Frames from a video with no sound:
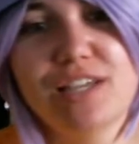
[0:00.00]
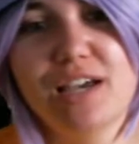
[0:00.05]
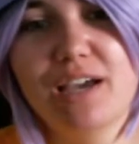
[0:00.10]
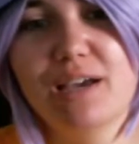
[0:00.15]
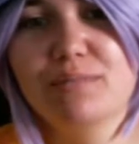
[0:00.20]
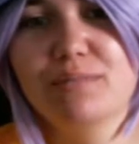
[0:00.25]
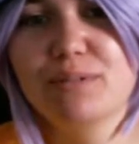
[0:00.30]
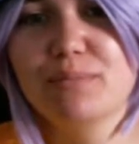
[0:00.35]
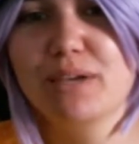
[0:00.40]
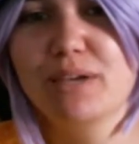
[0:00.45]

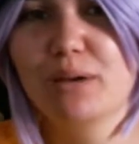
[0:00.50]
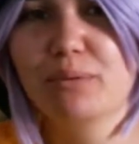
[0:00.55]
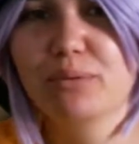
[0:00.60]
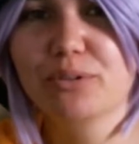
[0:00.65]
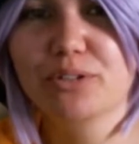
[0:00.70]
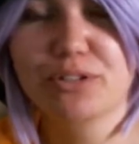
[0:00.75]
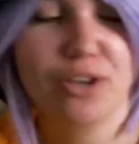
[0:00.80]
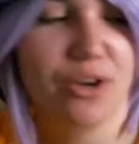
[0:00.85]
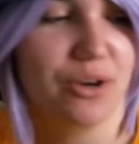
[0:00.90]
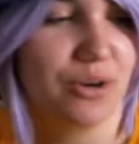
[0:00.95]
time to be able
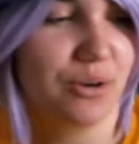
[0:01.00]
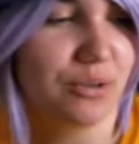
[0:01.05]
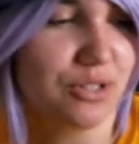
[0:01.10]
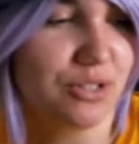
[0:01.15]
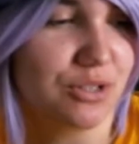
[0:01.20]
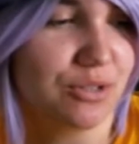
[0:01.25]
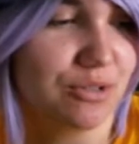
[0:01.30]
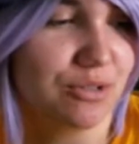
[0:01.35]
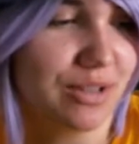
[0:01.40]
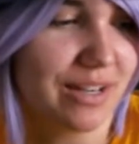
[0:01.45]
to go
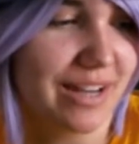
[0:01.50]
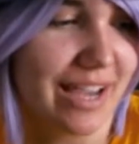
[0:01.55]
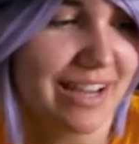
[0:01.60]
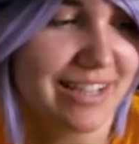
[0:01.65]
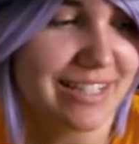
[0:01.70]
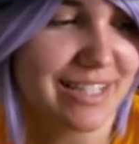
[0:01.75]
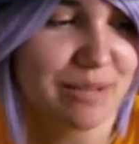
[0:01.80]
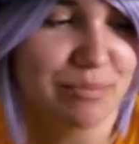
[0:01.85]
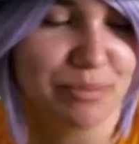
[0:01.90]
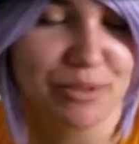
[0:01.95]
to an
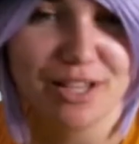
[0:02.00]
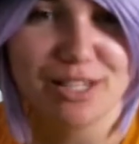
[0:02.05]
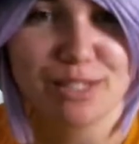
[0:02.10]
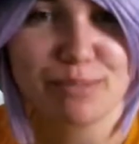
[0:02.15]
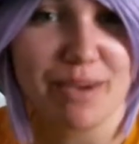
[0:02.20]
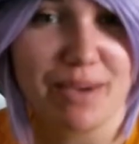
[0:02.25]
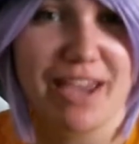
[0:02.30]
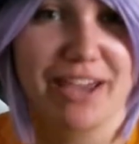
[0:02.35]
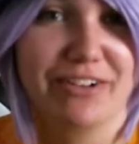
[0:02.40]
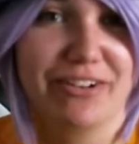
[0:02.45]
18 plus
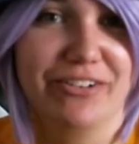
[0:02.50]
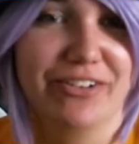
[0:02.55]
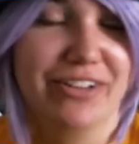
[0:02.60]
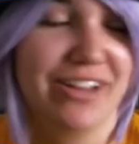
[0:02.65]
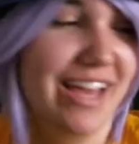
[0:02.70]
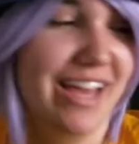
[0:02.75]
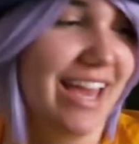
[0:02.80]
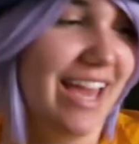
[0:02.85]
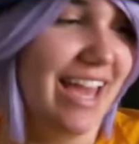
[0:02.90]
panel.